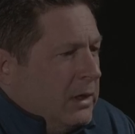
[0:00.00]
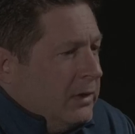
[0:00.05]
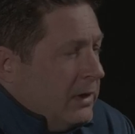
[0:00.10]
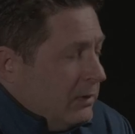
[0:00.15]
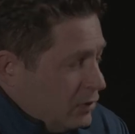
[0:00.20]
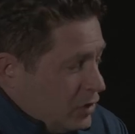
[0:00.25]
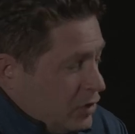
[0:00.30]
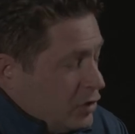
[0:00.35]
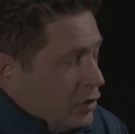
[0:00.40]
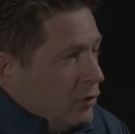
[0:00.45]

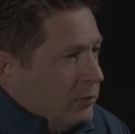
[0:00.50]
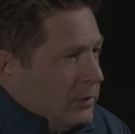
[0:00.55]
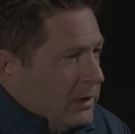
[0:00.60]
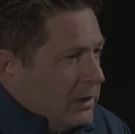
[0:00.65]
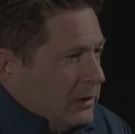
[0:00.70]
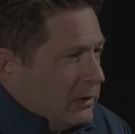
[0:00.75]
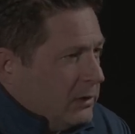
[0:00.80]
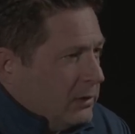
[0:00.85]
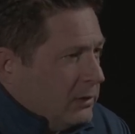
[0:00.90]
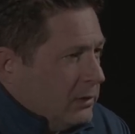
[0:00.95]
And they would show
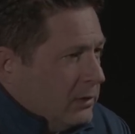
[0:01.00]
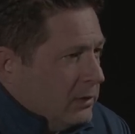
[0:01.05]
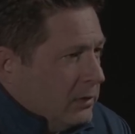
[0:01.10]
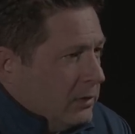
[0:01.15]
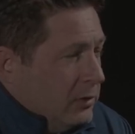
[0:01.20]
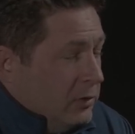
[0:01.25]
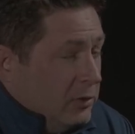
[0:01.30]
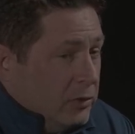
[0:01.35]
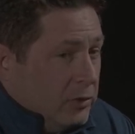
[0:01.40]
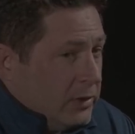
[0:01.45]
me,
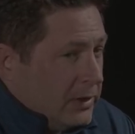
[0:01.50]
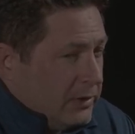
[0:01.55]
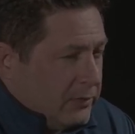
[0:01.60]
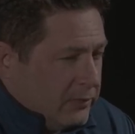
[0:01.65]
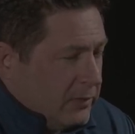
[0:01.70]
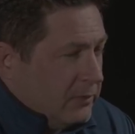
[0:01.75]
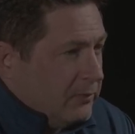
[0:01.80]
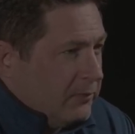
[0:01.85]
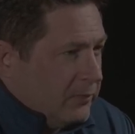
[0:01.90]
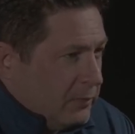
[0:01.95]
you know,
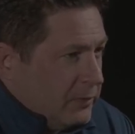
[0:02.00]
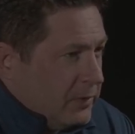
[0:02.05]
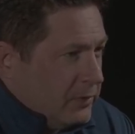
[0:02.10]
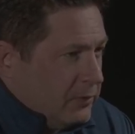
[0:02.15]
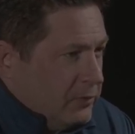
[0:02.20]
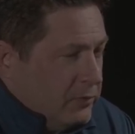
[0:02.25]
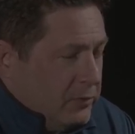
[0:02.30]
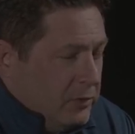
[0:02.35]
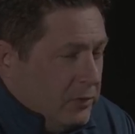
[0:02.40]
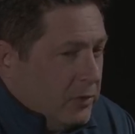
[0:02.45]
like some from
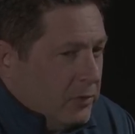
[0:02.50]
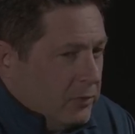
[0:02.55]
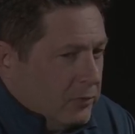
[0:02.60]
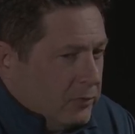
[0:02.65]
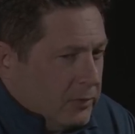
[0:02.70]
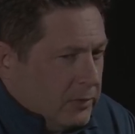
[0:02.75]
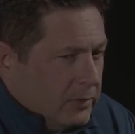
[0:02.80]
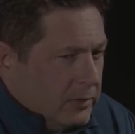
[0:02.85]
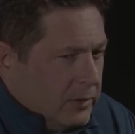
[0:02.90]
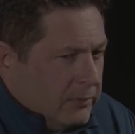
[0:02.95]
the, you
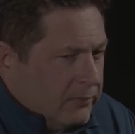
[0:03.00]
know,